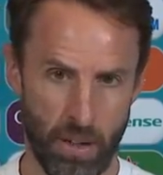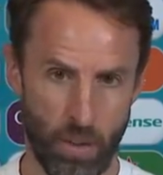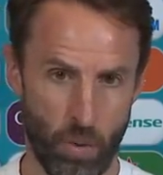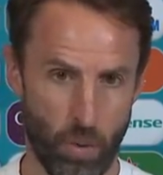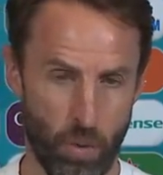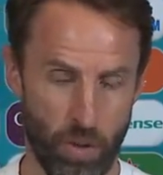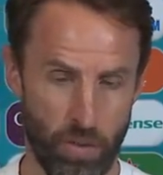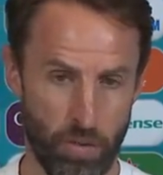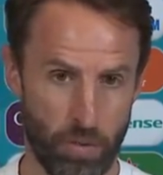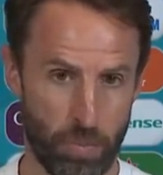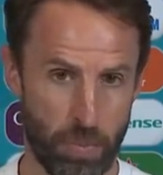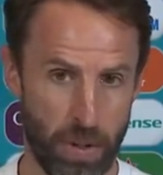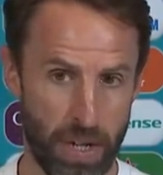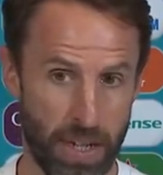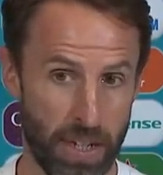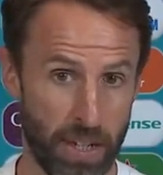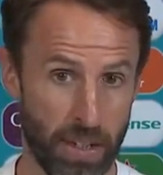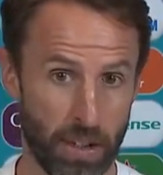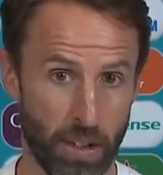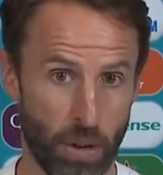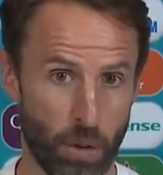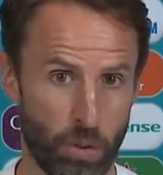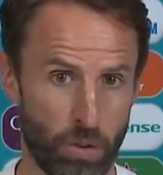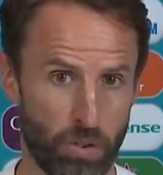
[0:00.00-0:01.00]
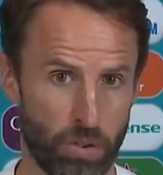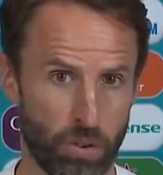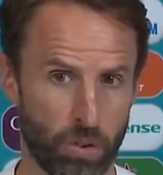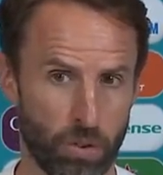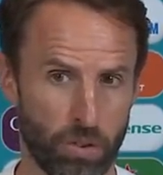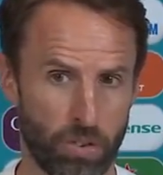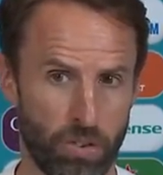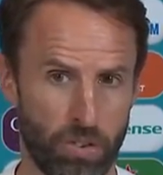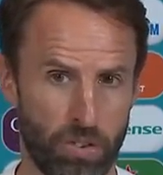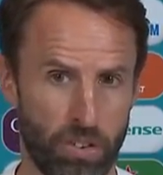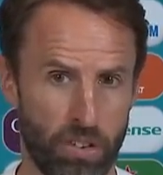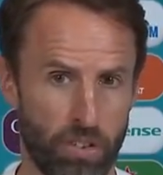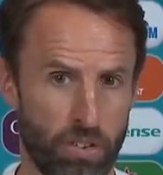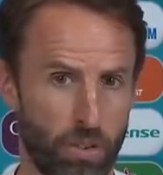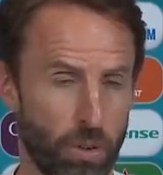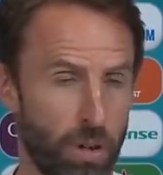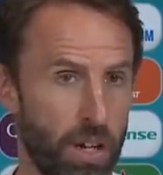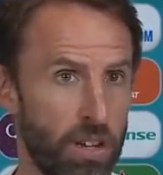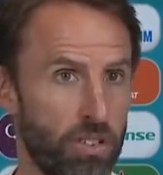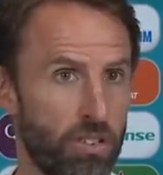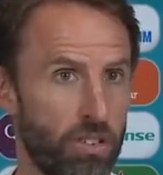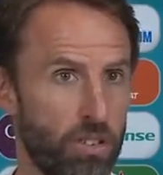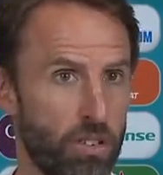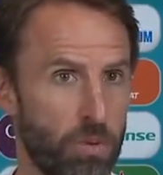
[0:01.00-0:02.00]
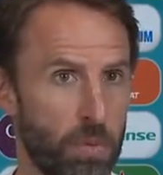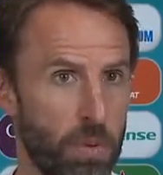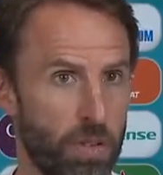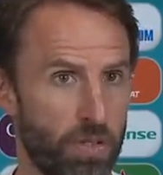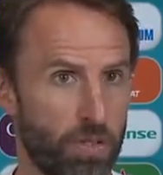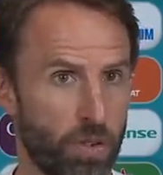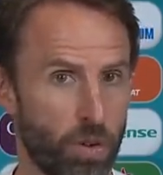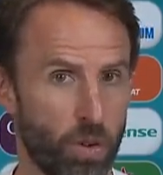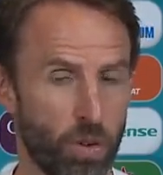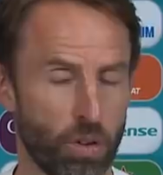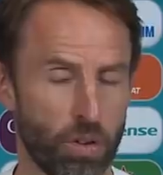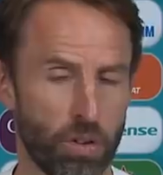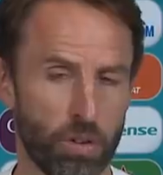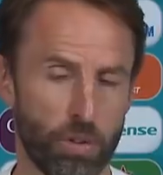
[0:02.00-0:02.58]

we've been in those sorts of situations before.